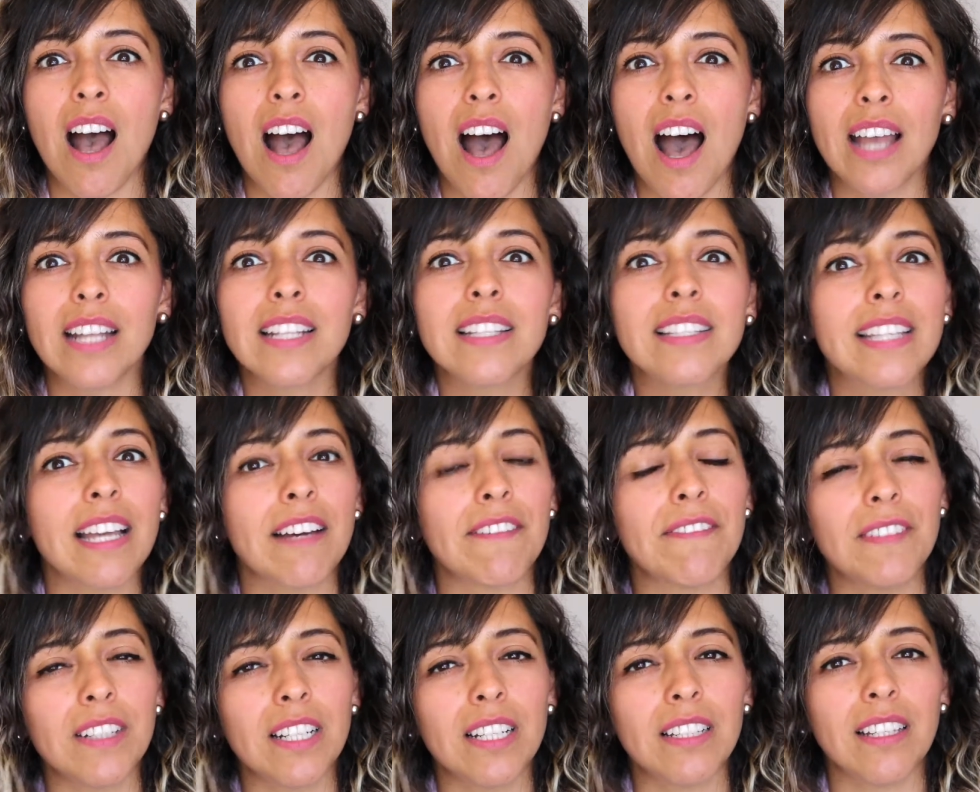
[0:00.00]
I
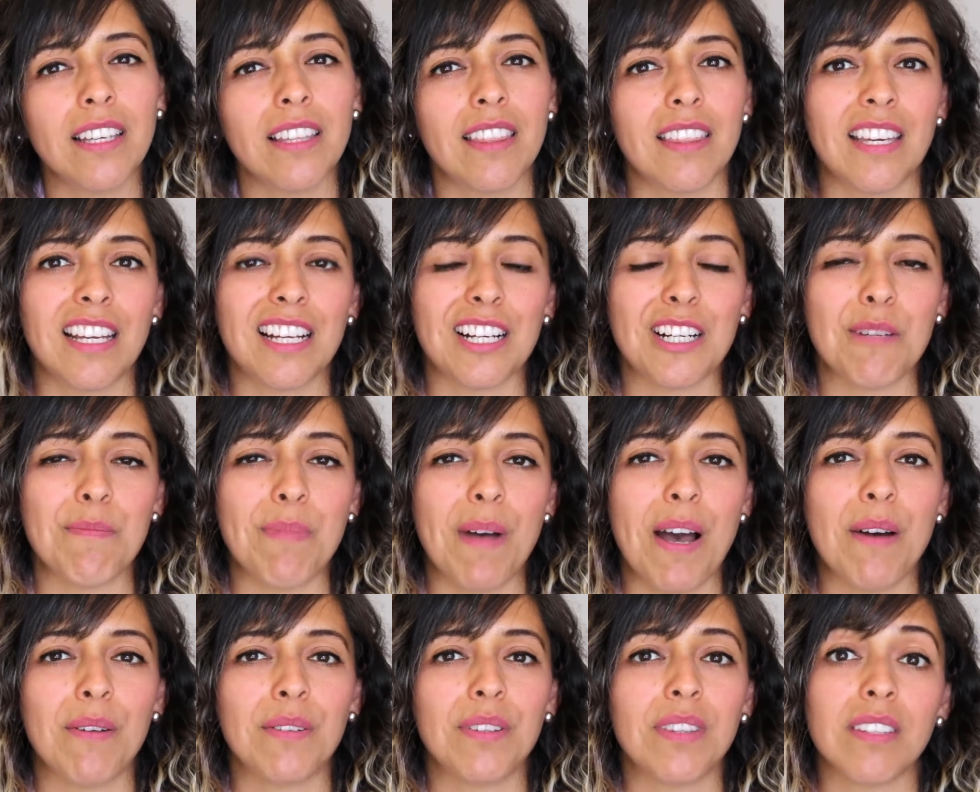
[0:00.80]
definitely think
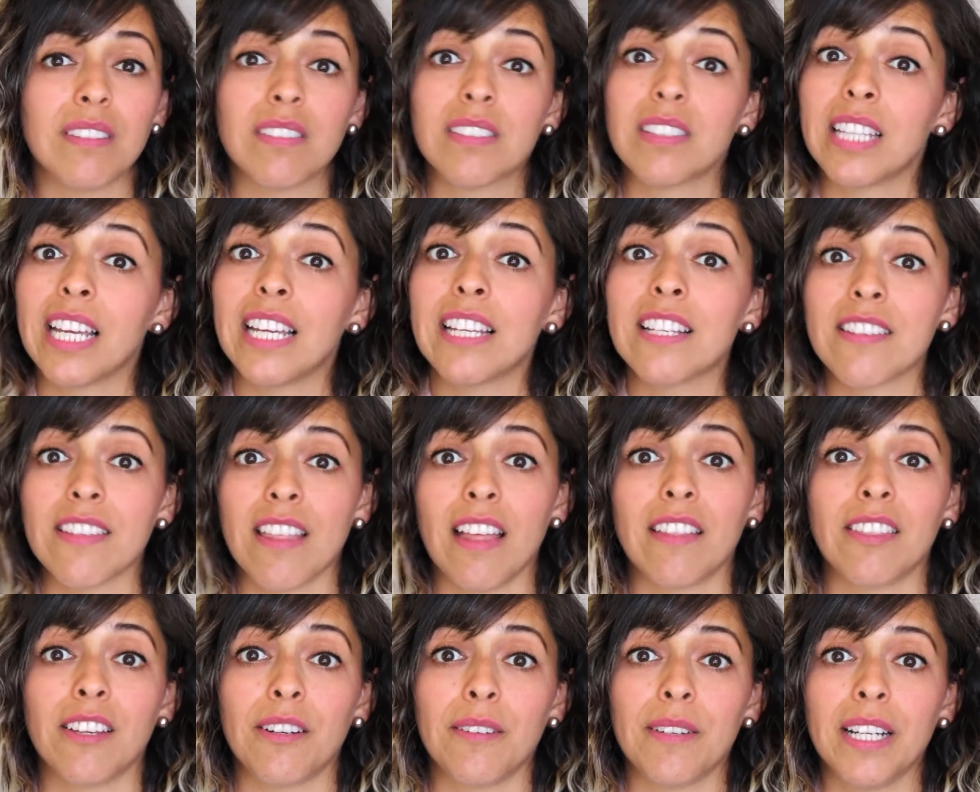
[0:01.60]
about the stage
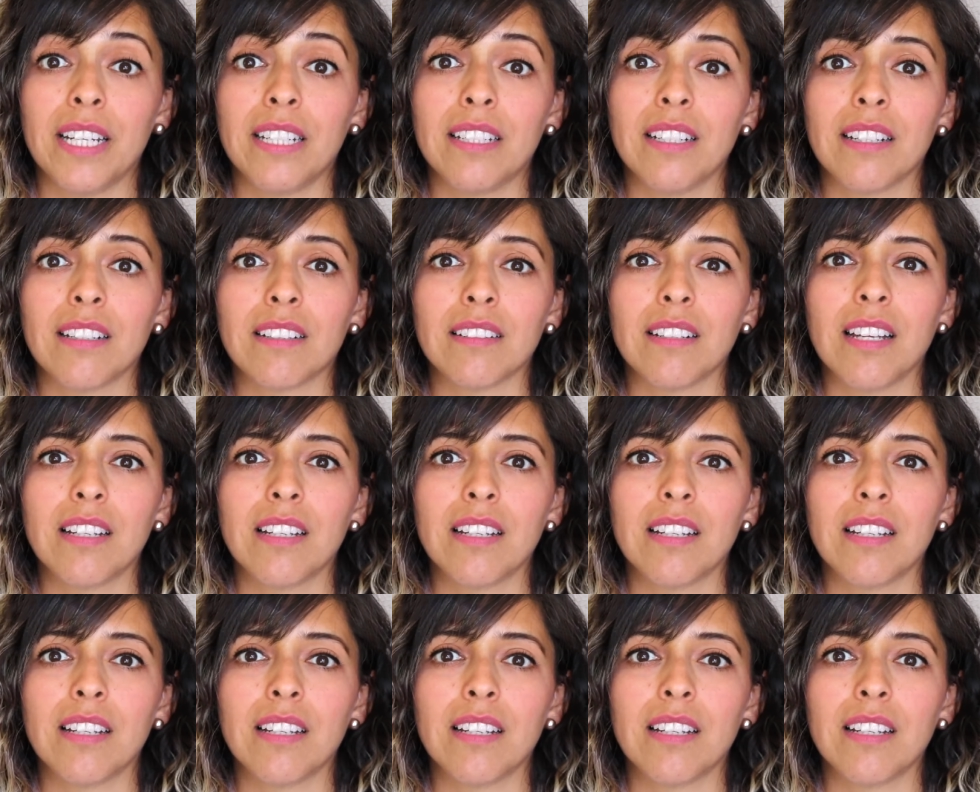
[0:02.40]
that they're in.